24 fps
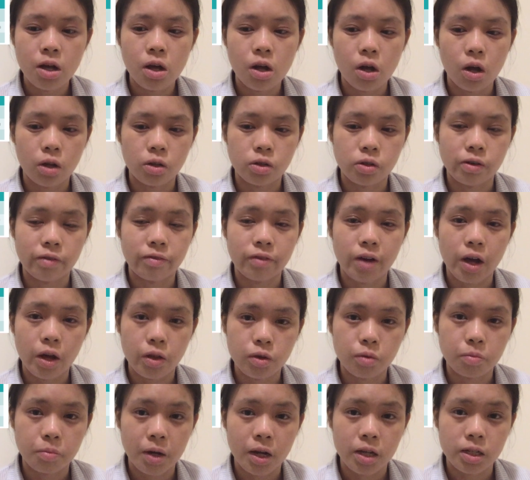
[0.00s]
also have
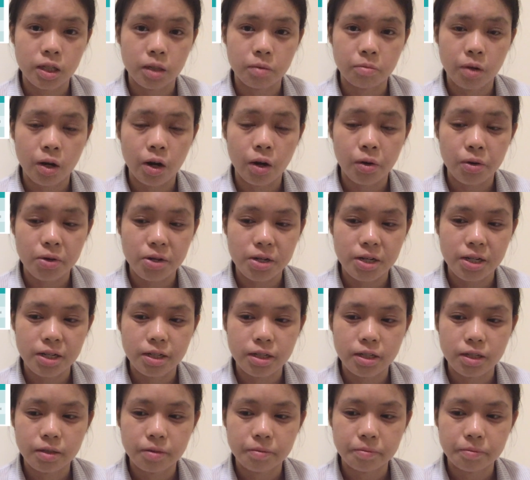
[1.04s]
other pressing priorities.